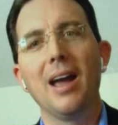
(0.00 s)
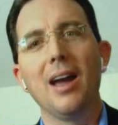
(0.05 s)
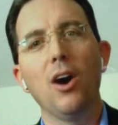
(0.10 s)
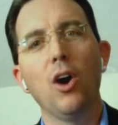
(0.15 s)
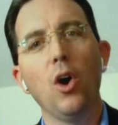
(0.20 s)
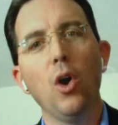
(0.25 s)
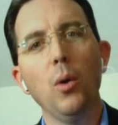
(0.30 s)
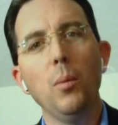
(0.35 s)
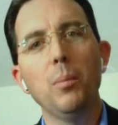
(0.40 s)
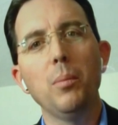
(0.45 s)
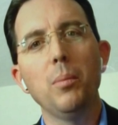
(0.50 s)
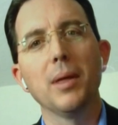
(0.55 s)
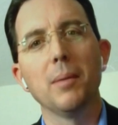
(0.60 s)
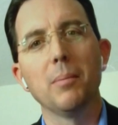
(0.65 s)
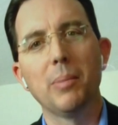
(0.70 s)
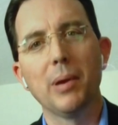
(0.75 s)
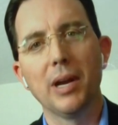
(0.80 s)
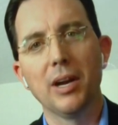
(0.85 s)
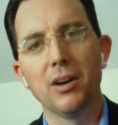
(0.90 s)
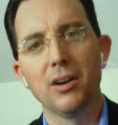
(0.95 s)
I hope
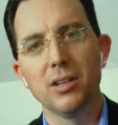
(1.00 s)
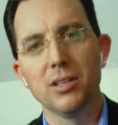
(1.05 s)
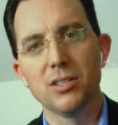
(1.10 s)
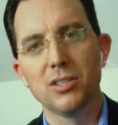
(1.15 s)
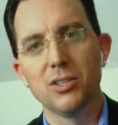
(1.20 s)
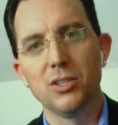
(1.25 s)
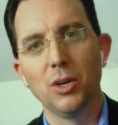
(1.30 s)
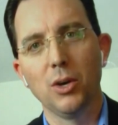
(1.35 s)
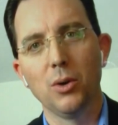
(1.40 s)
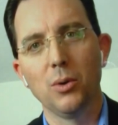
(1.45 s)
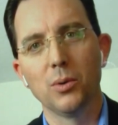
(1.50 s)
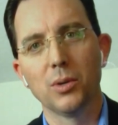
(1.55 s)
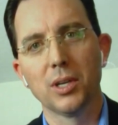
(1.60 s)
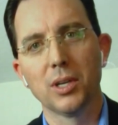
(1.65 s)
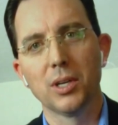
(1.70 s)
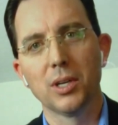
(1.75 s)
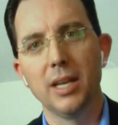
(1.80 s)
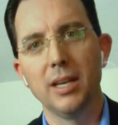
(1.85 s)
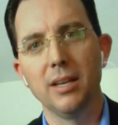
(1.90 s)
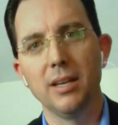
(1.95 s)
that parents don't
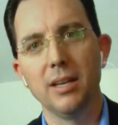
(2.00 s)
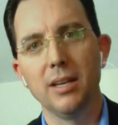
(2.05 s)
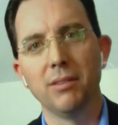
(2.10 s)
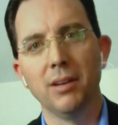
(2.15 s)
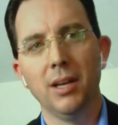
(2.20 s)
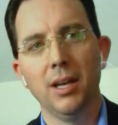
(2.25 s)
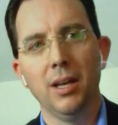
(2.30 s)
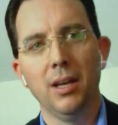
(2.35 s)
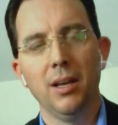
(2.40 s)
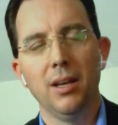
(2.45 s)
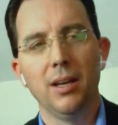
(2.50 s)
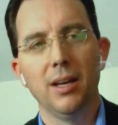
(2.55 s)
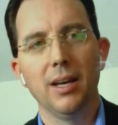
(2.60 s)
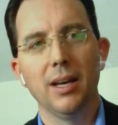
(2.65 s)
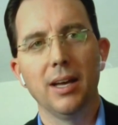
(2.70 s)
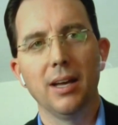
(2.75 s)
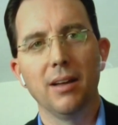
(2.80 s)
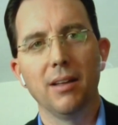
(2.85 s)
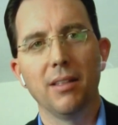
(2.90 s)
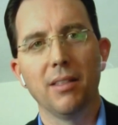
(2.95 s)
kind of
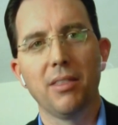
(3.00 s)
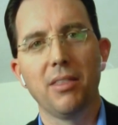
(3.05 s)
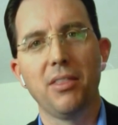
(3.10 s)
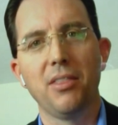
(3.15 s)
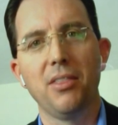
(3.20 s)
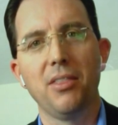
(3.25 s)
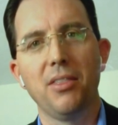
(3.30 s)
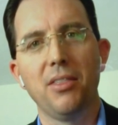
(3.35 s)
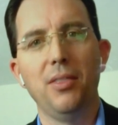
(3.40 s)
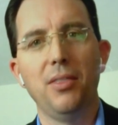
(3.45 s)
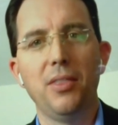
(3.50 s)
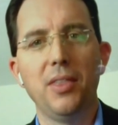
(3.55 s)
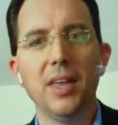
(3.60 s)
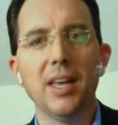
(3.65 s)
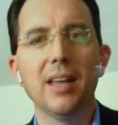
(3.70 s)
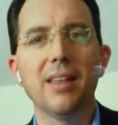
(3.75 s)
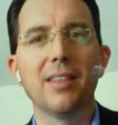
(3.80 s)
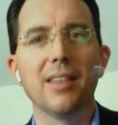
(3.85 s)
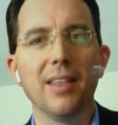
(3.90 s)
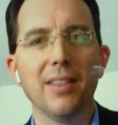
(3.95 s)
uh,
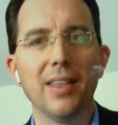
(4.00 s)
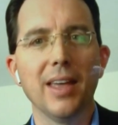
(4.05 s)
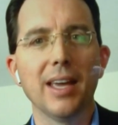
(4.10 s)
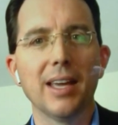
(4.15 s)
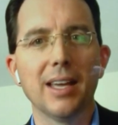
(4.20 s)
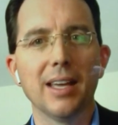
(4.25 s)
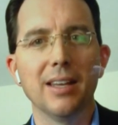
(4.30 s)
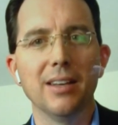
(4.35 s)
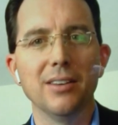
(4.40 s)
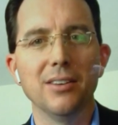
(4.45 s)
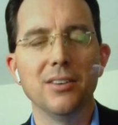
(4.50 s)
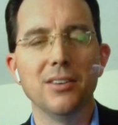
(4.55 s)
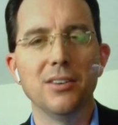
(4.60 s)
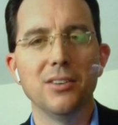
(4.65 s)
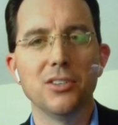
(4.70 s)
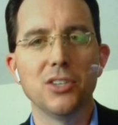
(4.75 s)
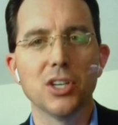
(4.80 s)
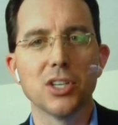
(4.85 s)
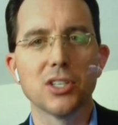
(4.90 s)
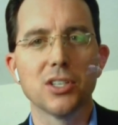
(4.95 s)
think that they can
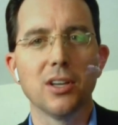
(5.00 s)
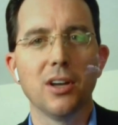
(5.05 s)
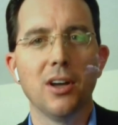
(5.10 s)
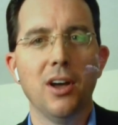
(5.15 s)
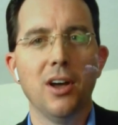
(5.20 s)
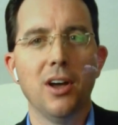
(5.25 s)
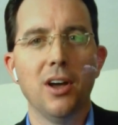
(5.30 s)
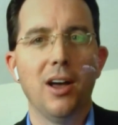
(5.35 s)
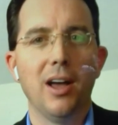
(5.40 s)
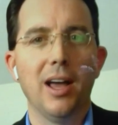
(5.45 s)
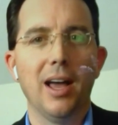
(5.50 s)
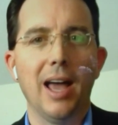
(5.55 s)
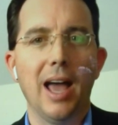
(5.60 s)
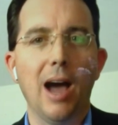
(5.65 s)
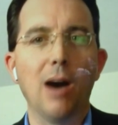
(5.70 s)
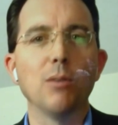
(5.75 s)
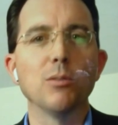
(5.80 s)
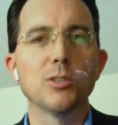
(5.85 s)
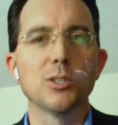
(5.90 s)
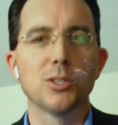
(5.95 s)
just
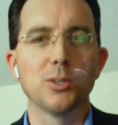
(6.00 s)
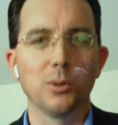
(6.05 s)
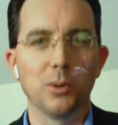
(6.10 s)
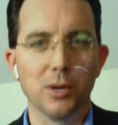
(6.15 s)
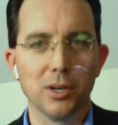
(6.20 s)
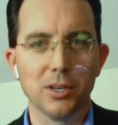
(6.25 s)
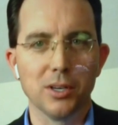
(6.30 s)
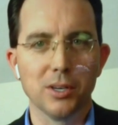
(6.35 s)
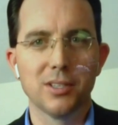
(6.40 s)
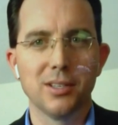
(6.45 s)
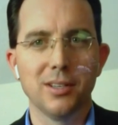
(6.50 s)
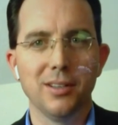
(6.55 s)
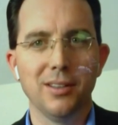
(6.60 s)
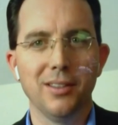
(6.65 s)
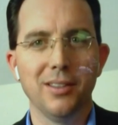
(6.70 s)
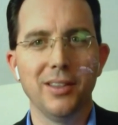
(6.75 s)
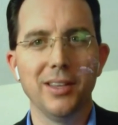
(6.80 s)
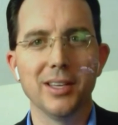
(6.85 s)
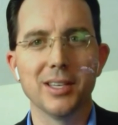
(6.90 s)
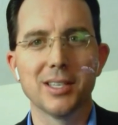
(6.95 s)
outsource
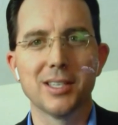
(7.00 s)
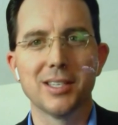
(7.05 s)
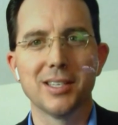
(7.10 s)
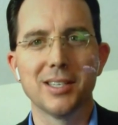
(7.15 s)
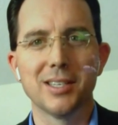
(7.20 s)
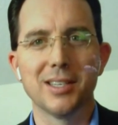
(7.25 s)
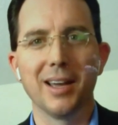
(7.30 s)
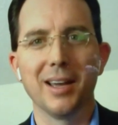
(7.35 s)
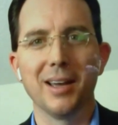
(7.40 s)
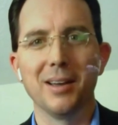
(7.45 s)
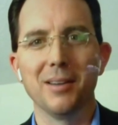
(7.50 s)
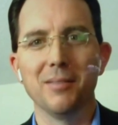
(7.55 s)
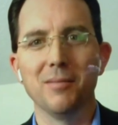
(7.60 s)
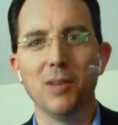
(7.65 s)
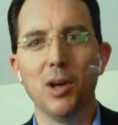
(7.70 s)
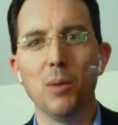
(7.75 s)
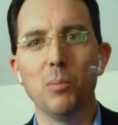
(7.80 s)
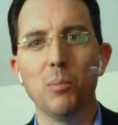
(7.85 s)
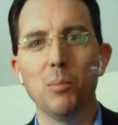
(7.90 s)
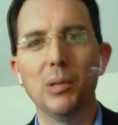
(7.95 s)
this uh,
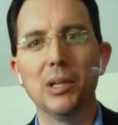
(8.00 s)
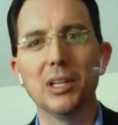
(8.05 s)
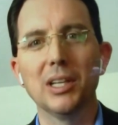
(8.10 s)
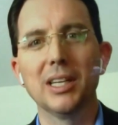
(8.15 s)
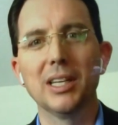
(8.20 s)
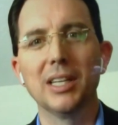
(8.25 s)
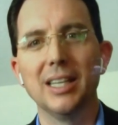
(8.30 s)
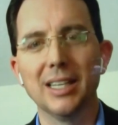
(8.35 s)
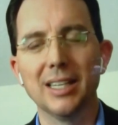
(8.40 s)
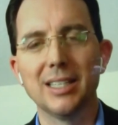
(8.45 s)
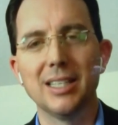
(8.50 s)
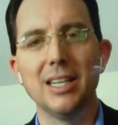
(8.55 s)
ability to